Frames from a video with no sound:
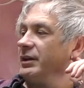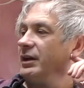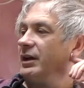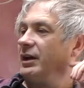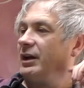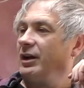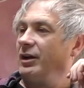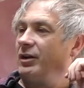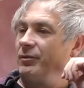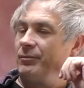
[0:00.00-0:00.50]

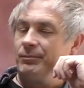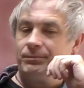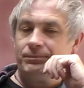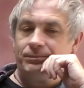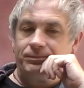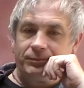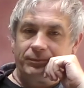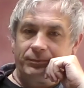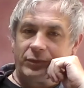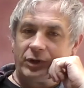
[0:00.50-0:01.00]
um,
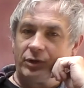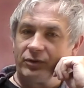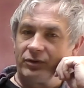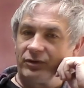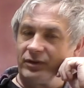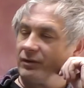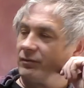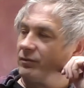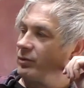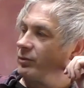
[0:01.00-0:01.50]
post
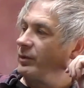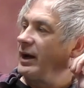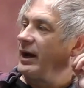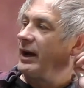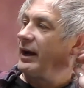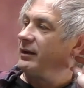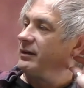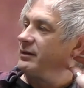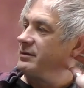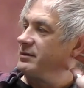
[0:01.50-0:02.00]
civil
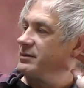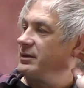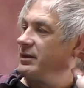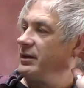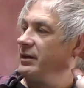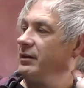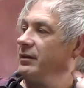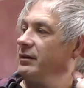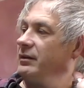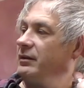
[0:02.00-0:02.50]
rights and
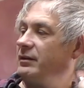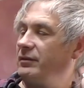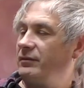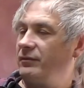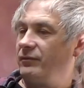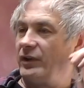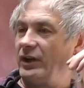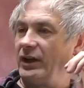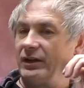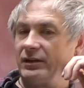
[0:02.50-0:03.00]

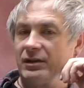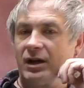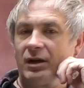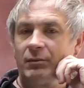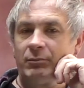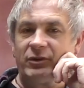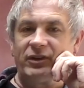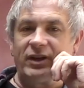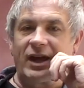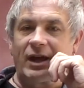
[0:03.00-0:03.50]
Vietnam
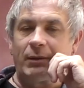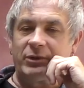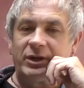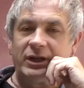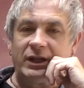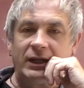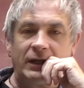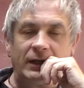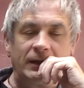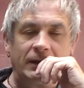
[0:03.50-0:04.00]
was
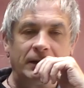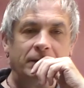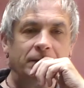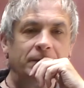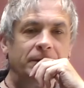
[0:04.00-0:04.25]
happening, and